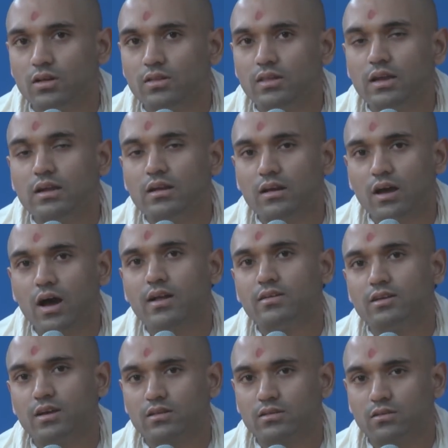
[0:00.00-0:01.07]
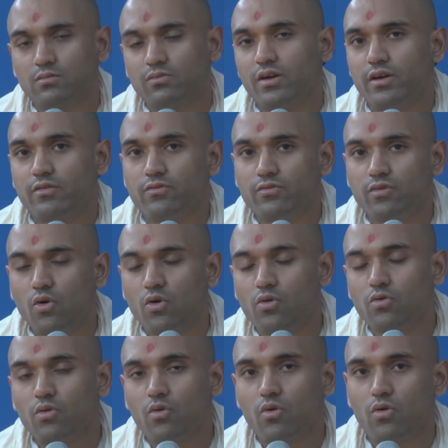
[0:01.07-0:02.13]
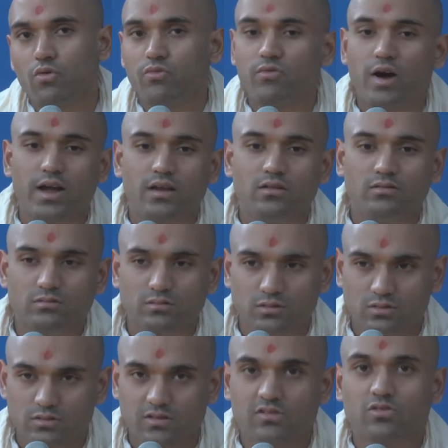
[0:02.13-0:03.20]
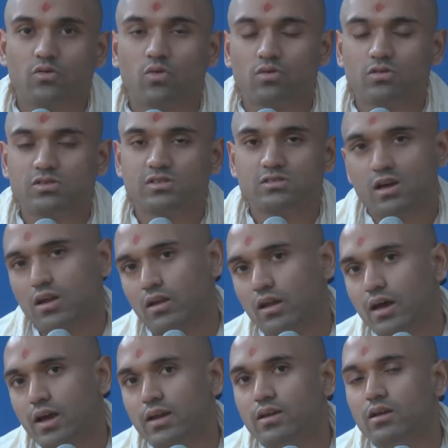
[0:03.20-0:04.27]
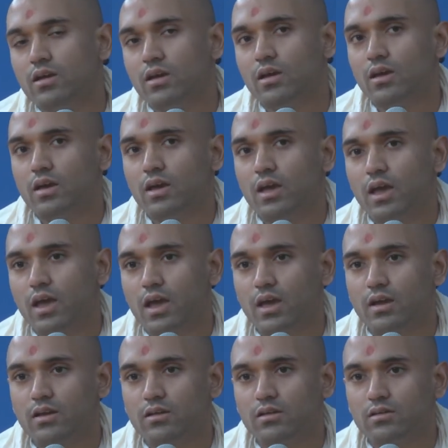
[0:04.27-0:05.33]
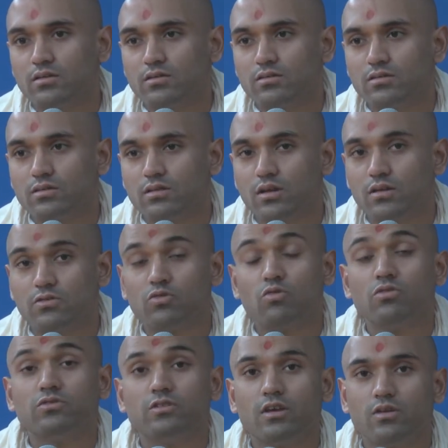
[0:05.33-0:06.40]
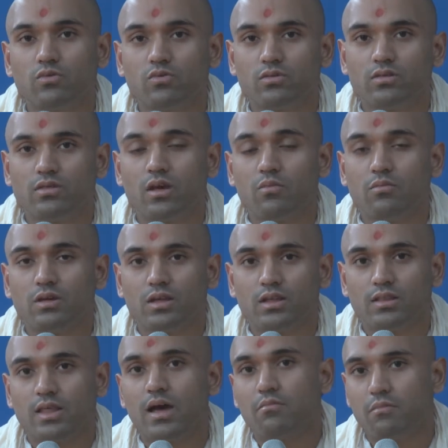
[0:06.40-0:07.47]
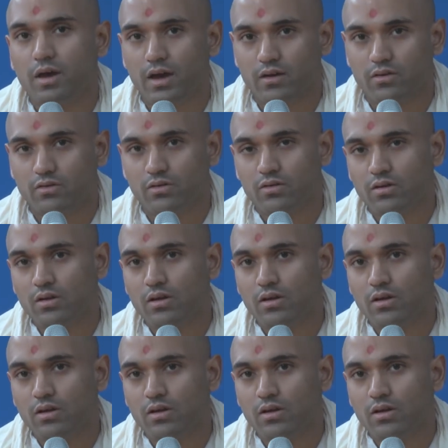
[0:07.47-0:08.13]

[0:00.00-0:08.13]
then contact them via phone or find discourses online and associate with them in that manner.